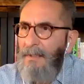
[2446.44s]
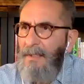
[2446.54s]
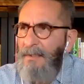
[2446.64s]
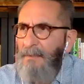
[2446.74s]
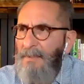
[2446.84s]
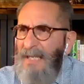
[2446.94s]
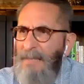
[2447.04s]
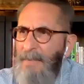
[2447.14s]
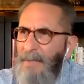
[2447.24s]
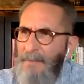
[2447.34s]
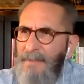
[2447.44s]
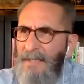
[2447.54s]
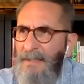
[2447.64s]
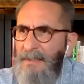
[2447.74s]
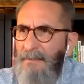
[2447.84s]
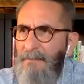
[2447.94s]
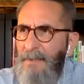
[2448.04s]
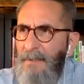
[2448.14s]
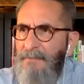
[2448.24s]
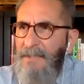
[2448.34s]
And it always came out to the idea of,
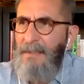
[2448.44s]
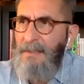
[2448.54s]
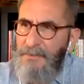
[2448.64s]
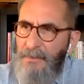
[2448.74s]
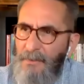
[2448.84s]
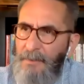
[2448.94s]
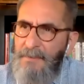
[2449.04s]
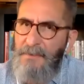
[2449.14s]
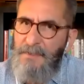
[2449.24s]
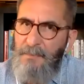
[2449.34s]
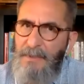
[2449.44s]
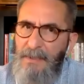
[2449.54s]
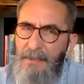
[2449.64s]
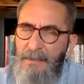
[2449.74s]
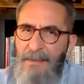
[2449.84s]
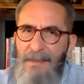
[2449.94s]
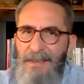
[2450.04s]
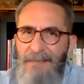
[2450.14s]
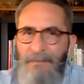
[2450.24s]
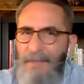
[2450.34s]
of telling stories or speaking, and I
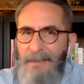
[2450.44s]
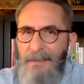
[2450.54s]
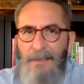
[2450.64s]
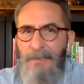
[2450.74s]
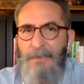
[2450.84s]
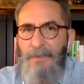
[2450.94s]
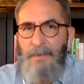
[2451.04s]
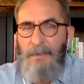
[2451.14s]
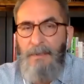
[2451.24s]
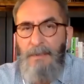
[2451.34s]
never paid attention to it.